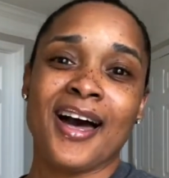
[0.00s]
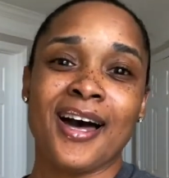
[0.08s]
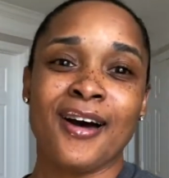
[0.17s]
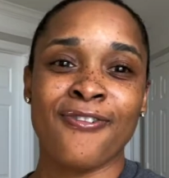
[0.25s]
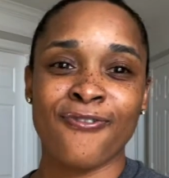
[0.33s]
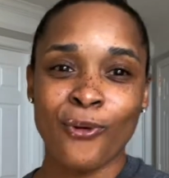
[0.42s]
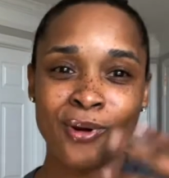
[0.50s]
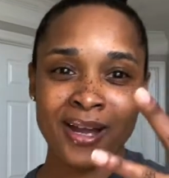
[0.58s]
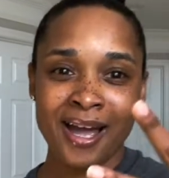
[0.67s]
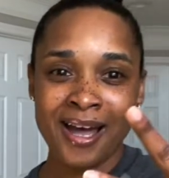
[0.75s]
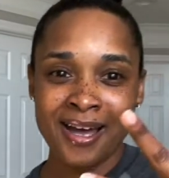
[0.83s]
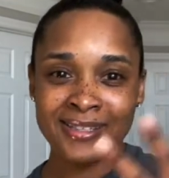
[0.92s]
four
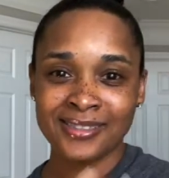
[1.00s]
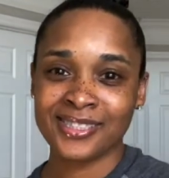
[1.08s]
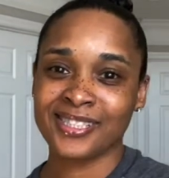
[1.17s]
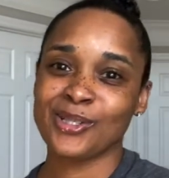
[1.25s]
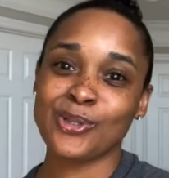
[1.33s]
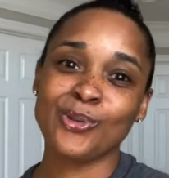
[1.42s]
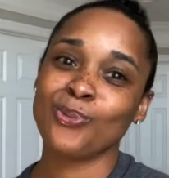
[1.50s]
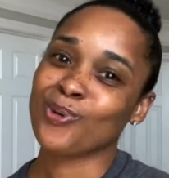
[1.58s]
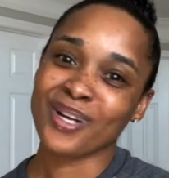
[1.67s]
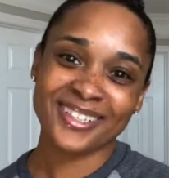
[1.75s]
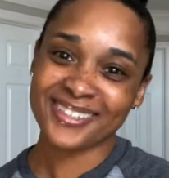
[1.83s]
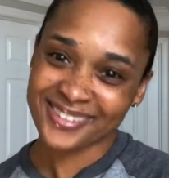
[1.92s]
guys who
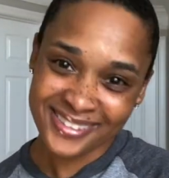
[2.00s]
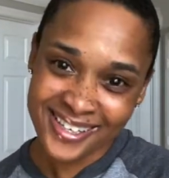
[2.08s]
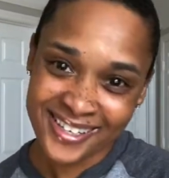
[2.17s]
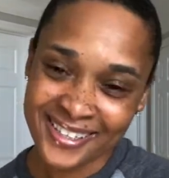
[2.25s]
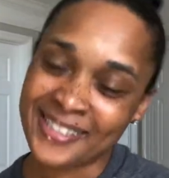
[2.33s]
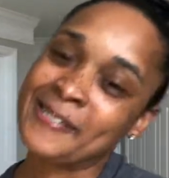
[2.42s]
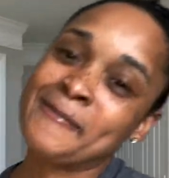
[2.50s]
wanted to sing.